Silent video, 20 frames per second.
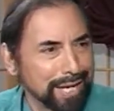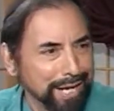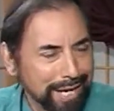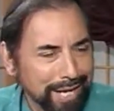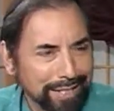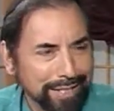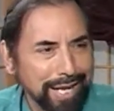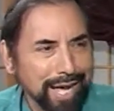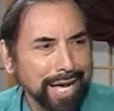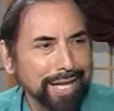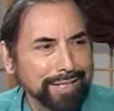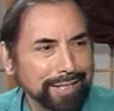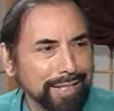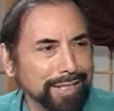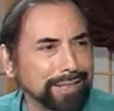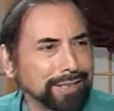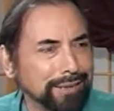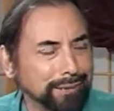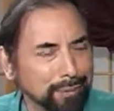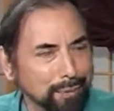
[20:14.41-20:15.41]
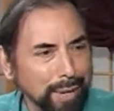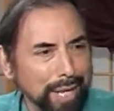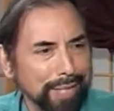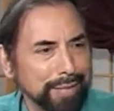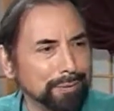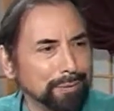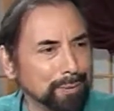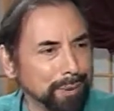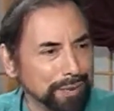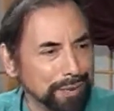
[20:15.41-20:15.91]
And that is the way
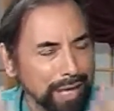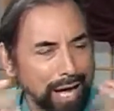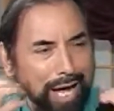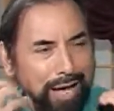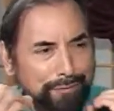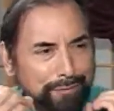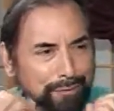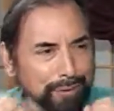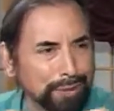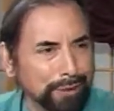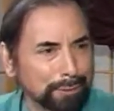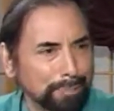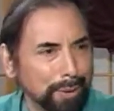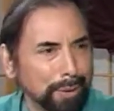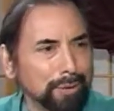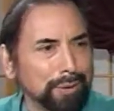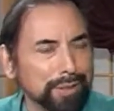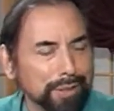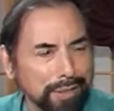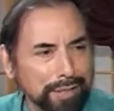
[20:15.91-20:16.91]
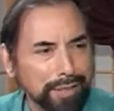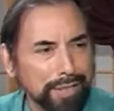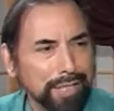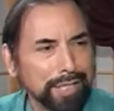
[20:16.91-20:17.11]
when God first spoke,